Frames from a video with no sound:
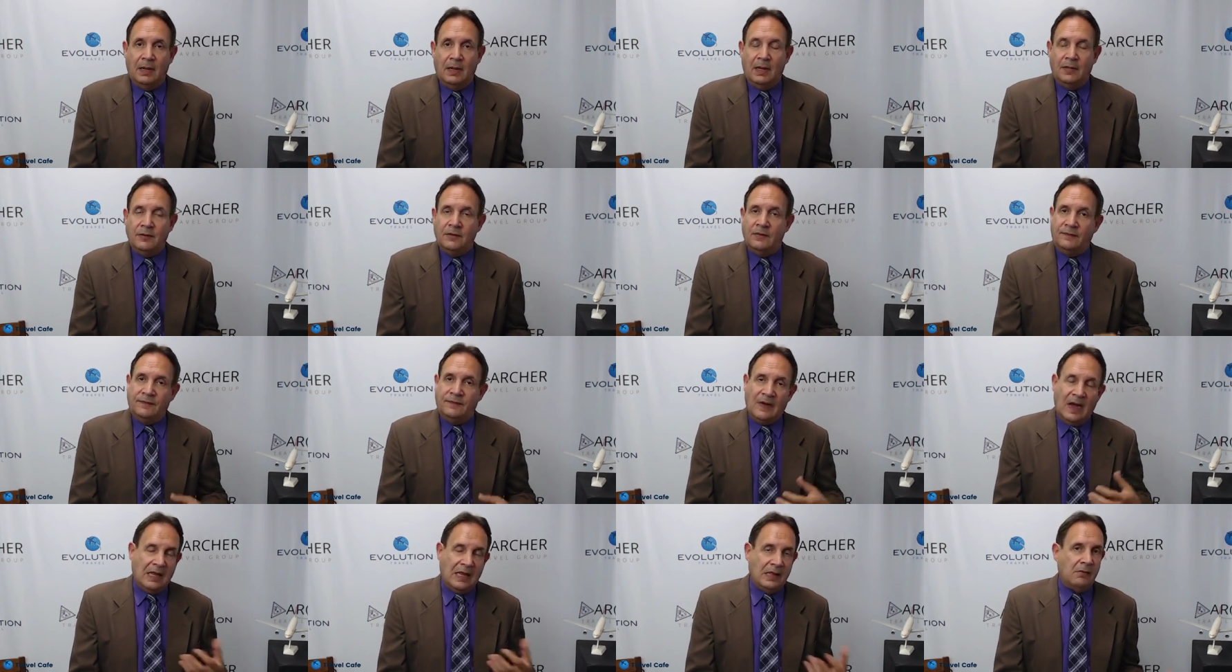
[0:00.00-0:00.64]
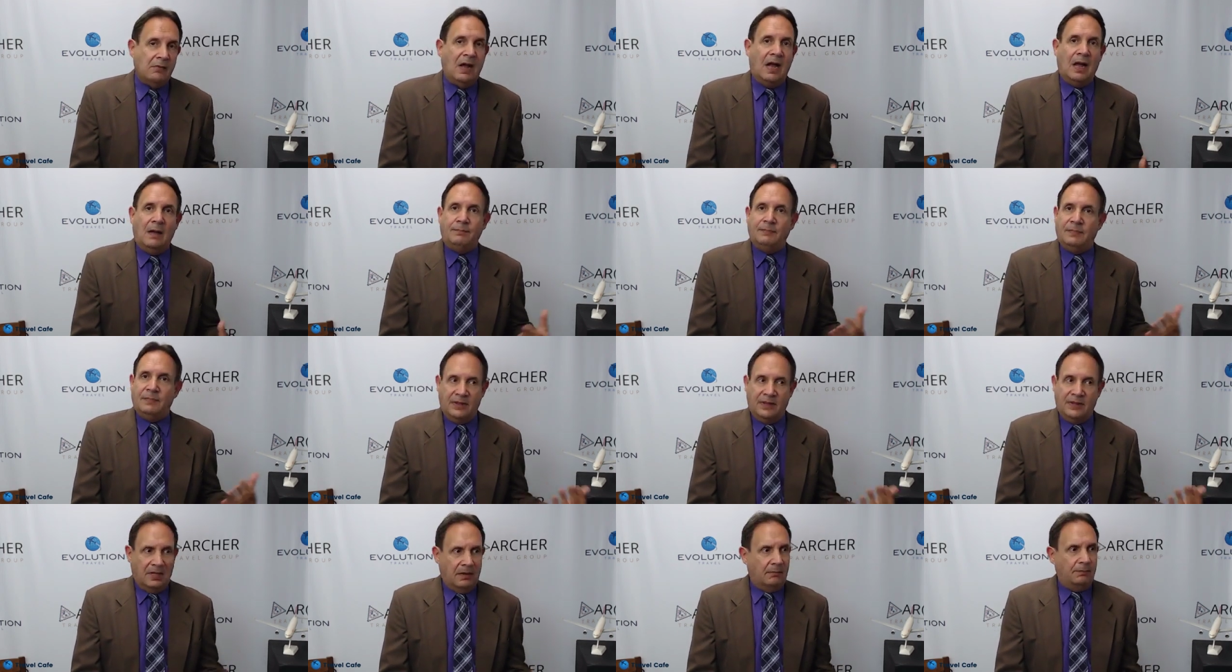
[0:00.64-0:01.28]
You follow
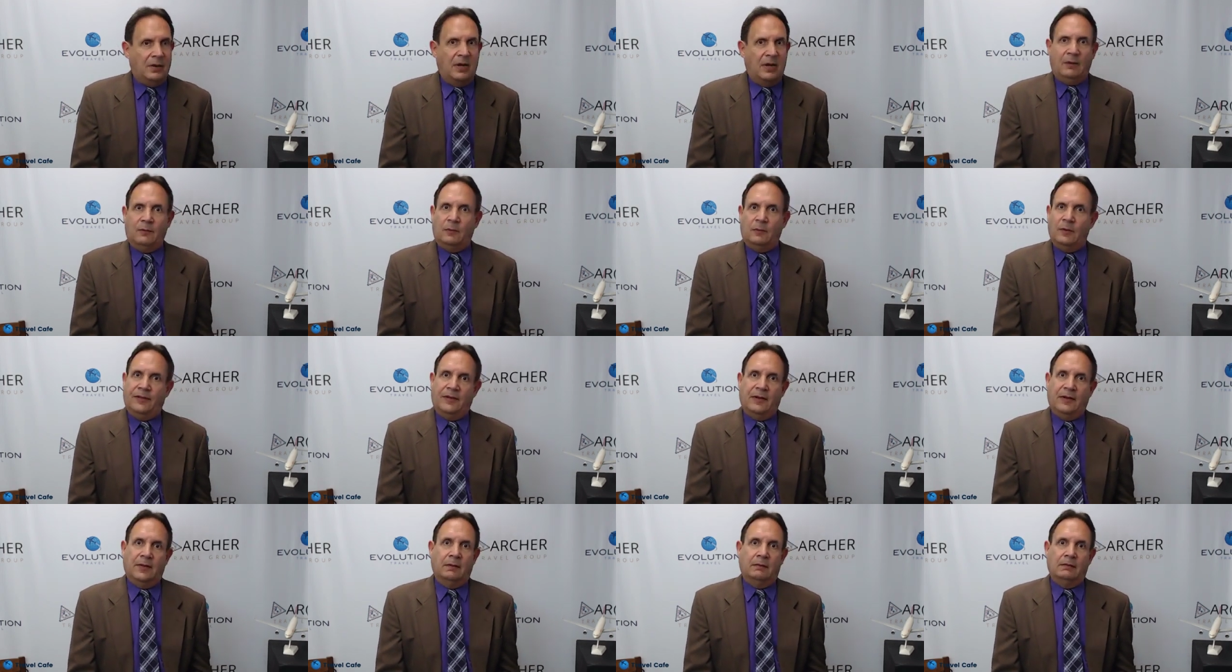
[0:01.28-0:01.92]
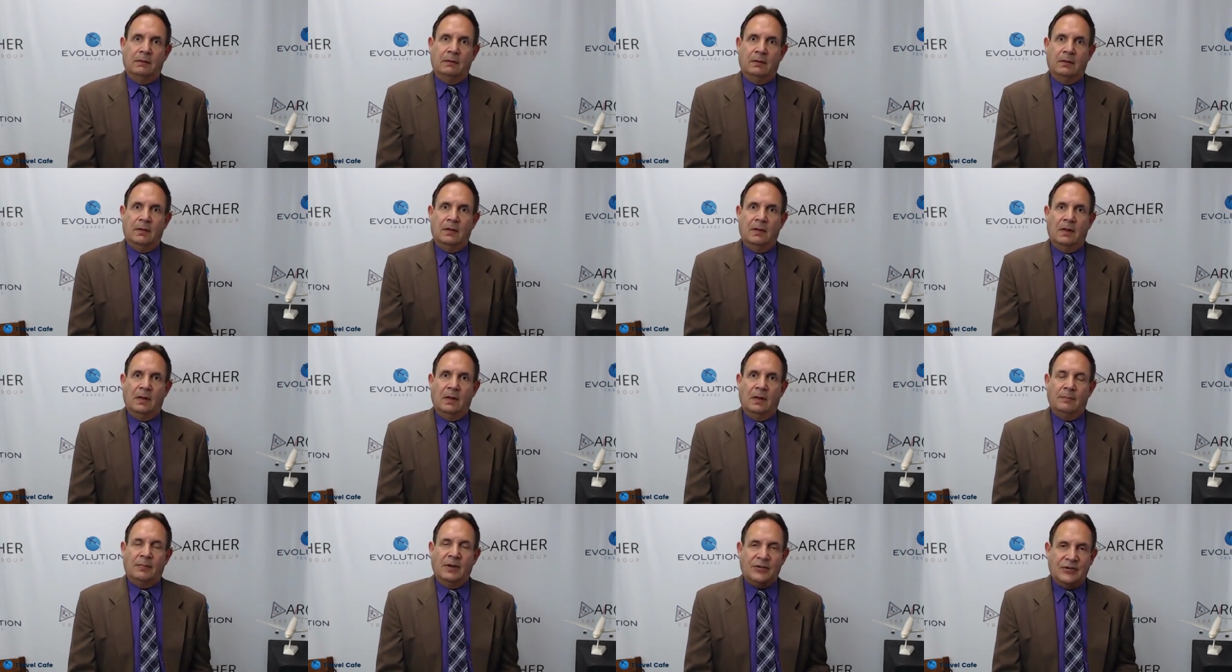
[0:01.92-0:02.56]
up, they'll book with you,
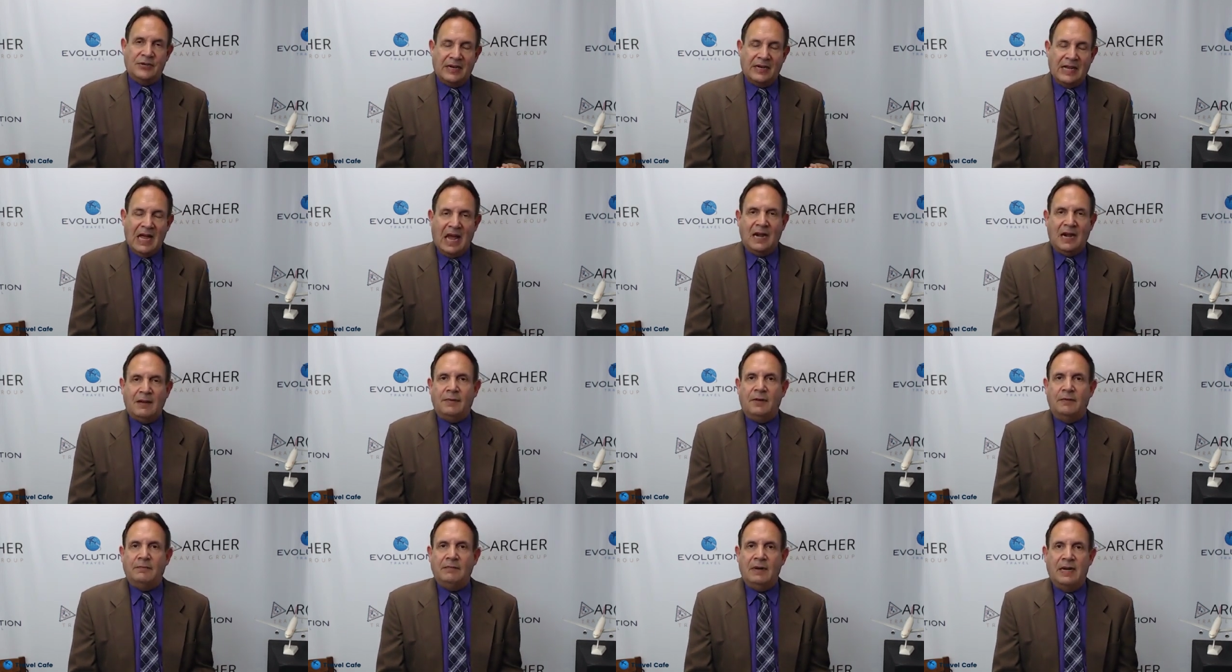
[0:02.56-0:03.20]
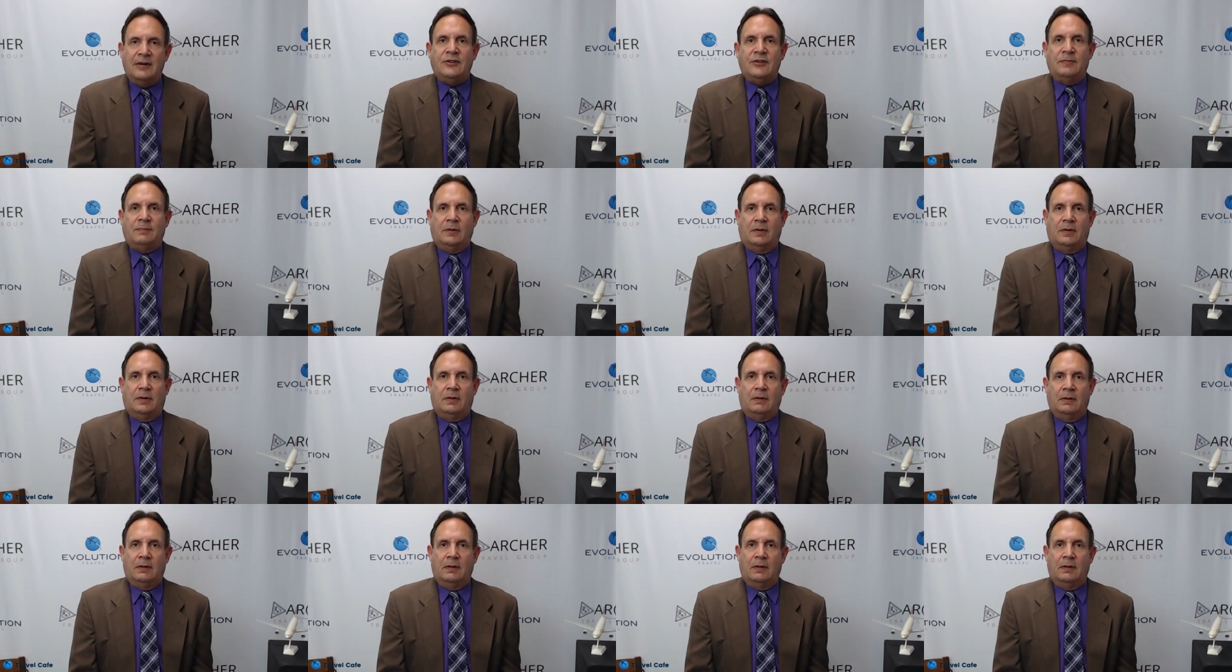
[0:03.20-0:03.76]
but you got to be reachable.